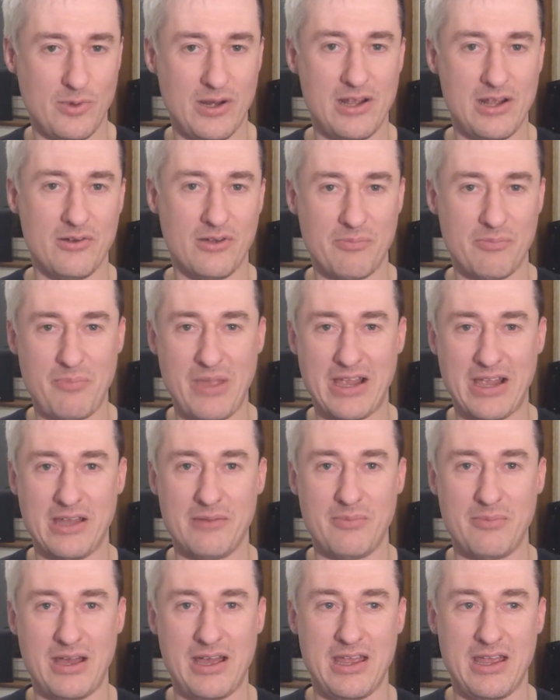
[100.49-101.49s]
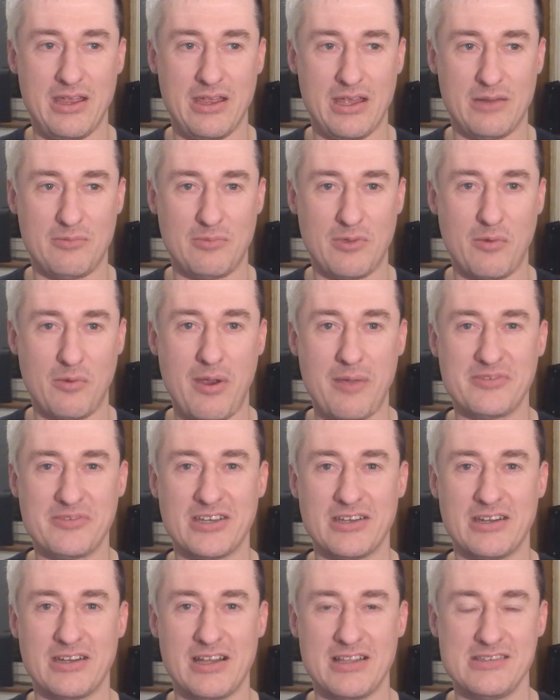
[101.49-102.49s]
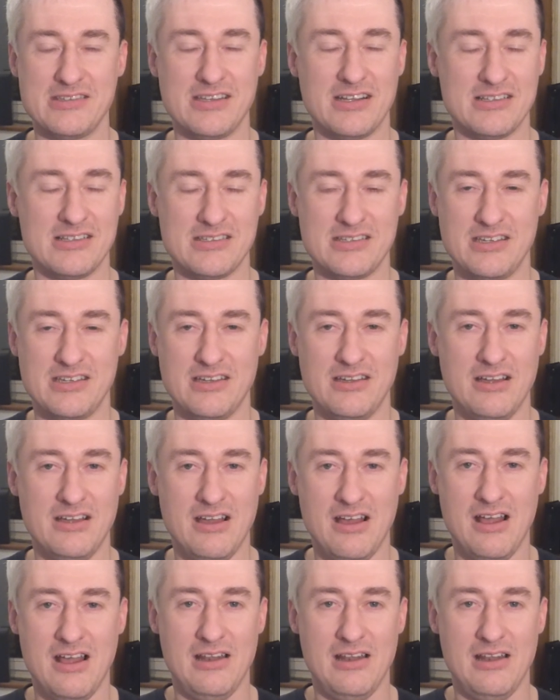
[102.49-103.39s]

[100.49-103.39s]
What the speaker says: when I look back at my website Nachtasyl,